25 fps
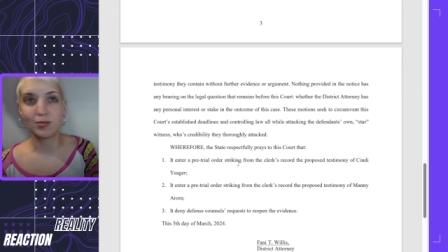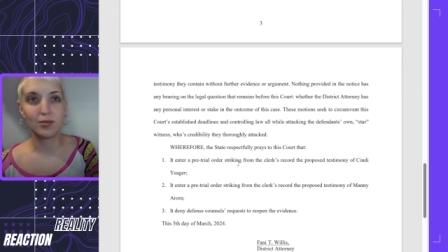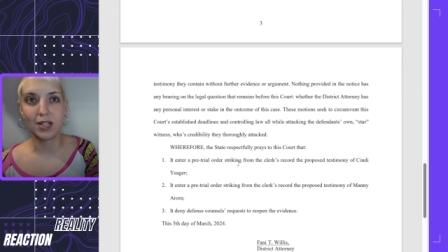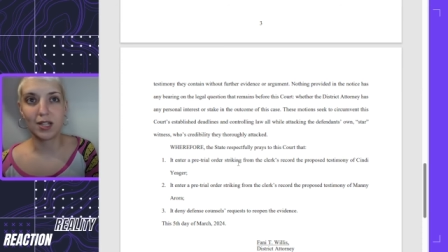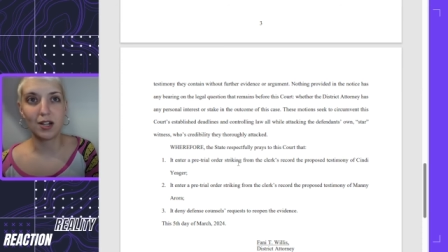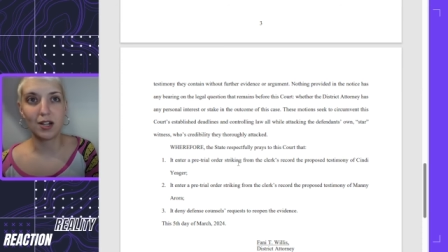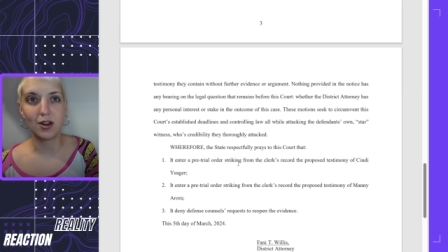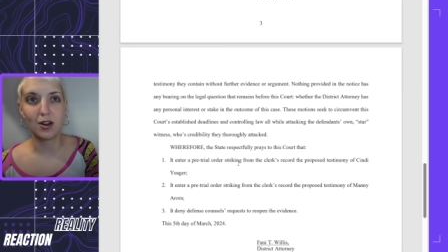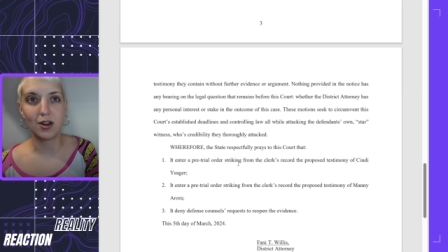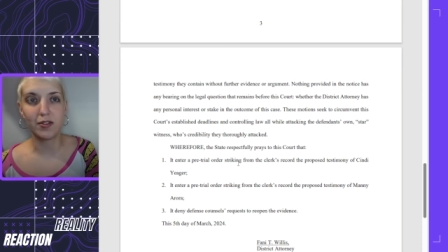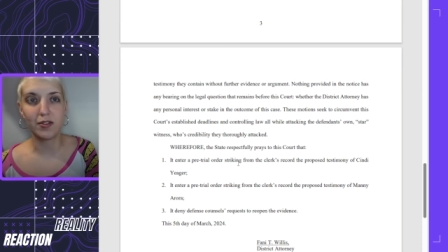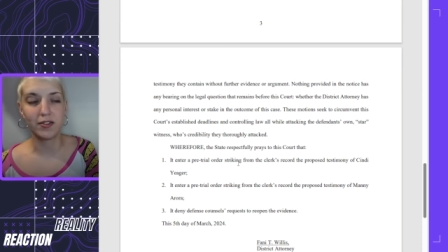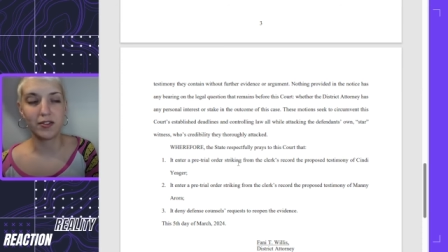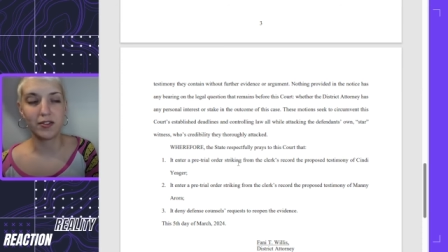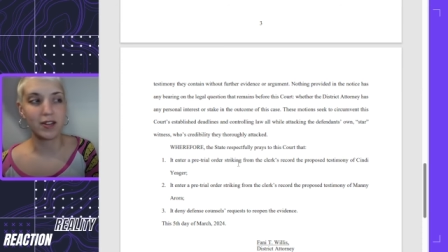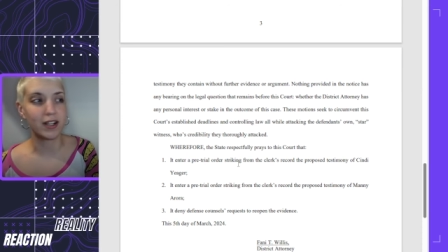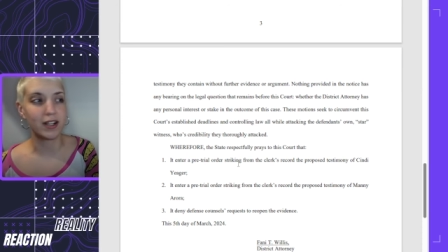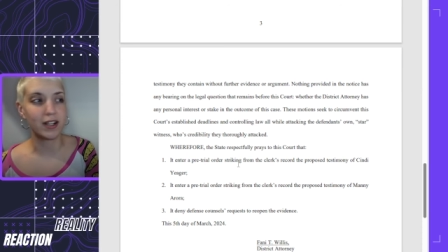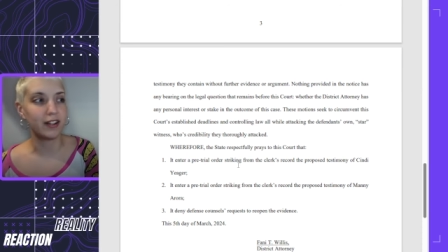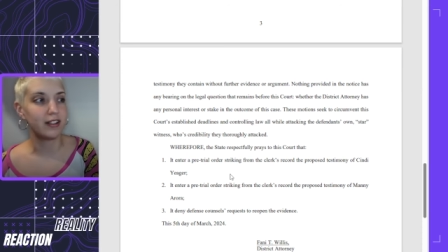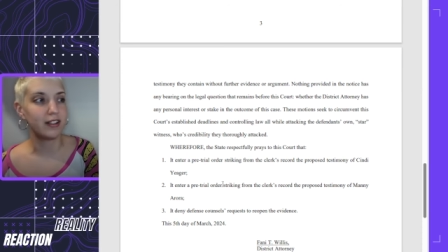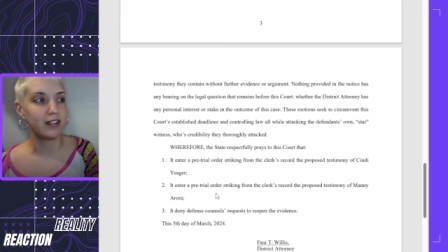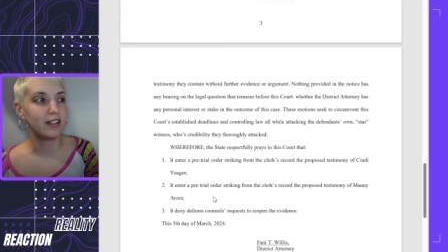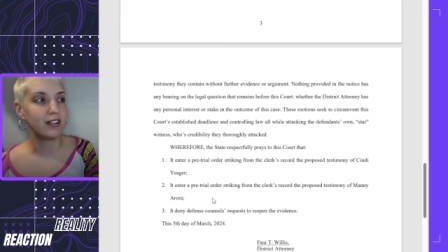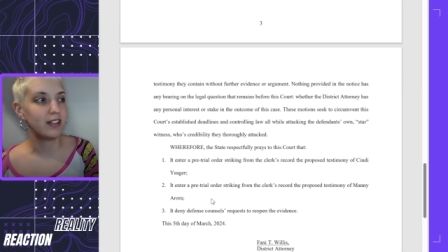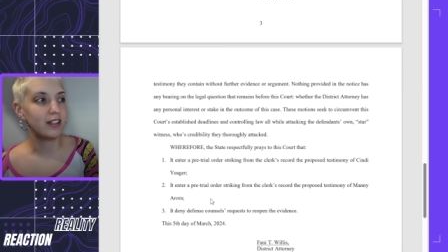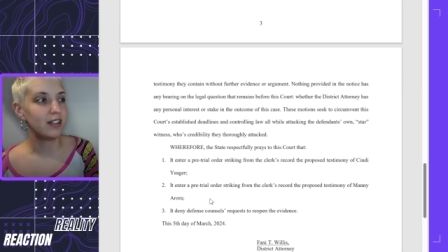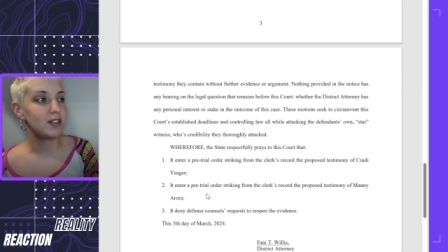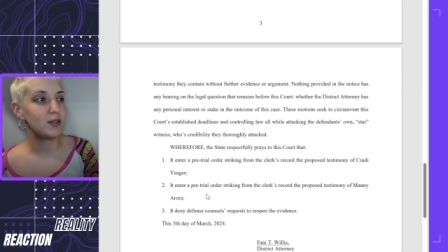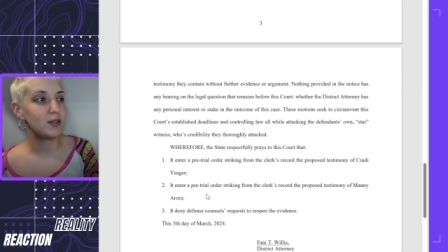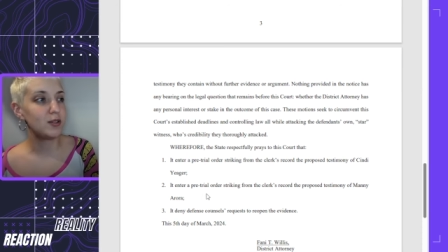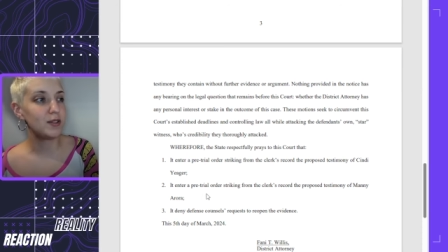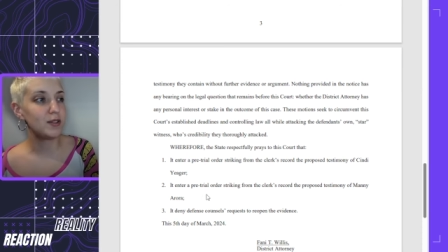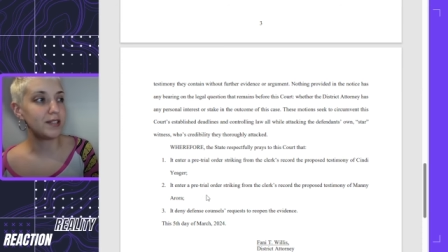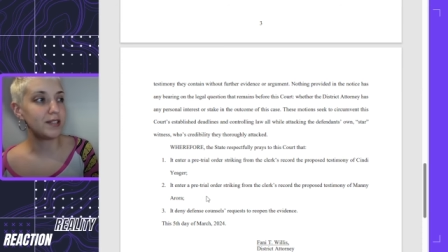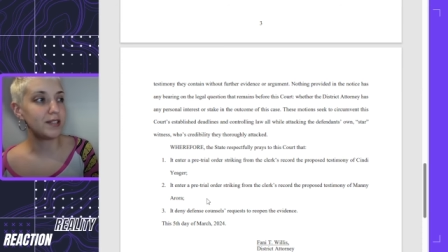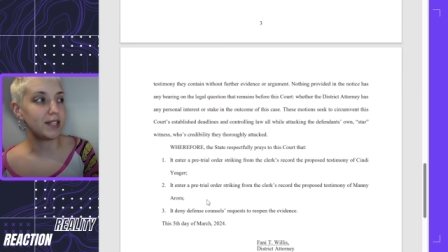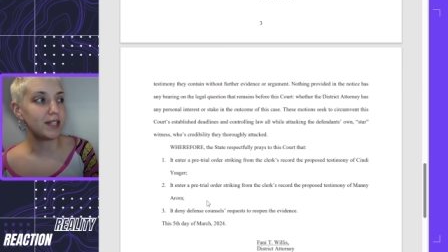Get it off the record.
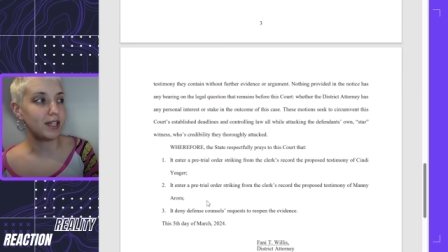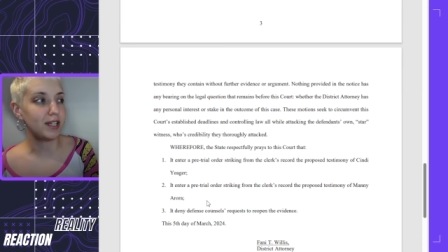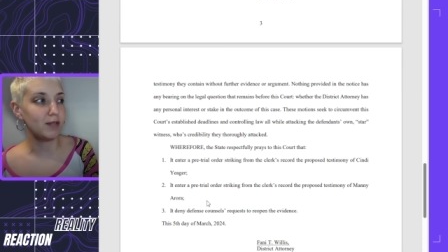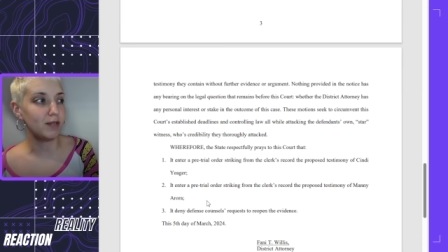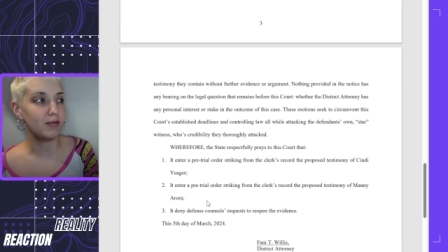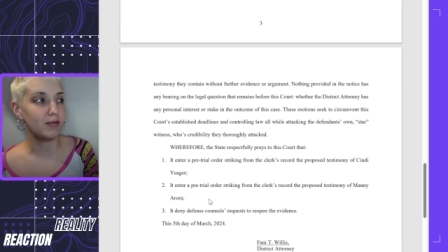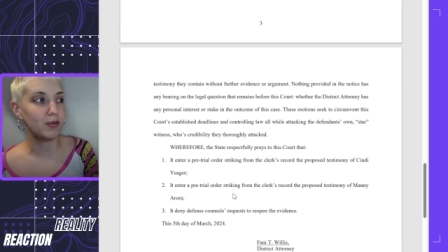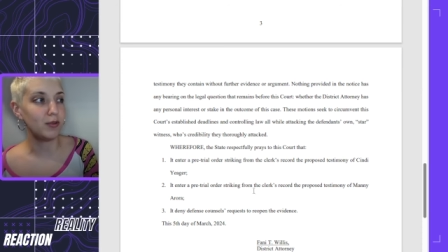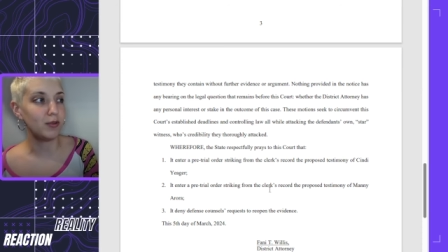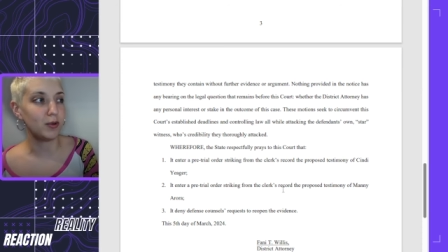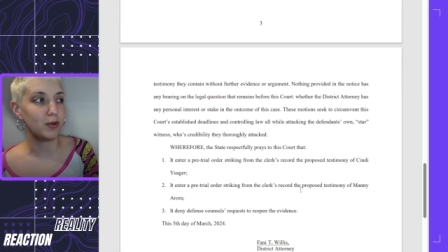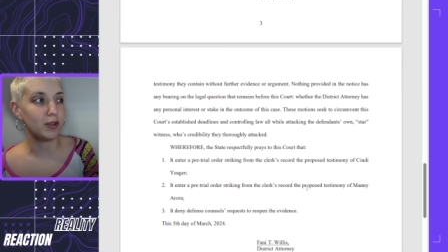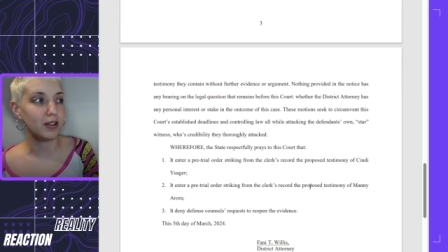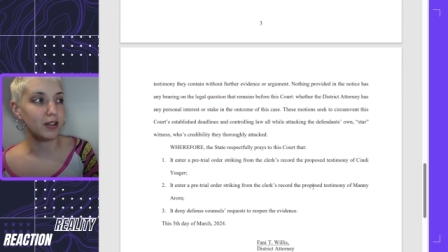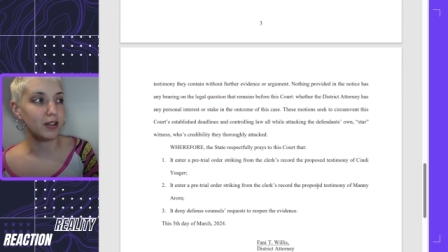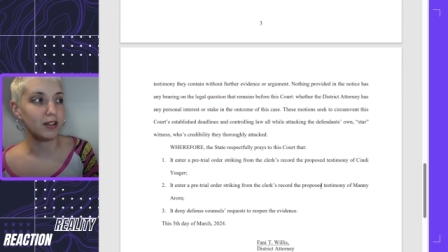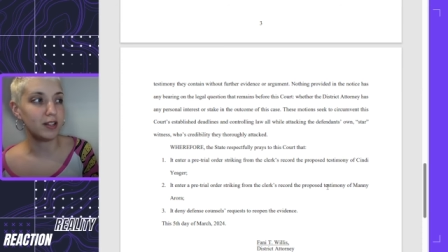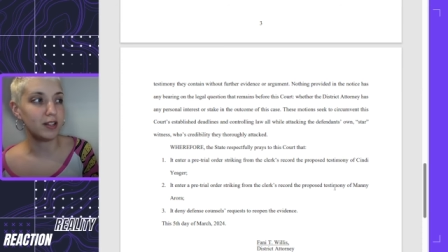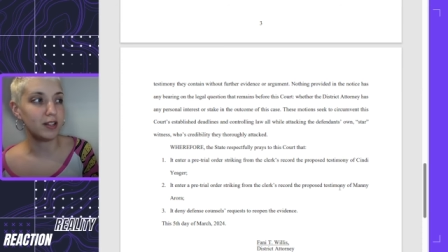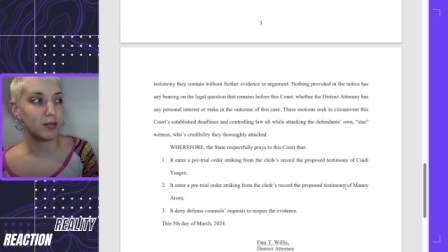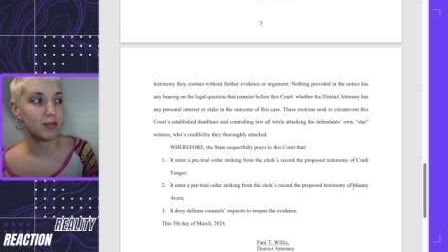Do the same for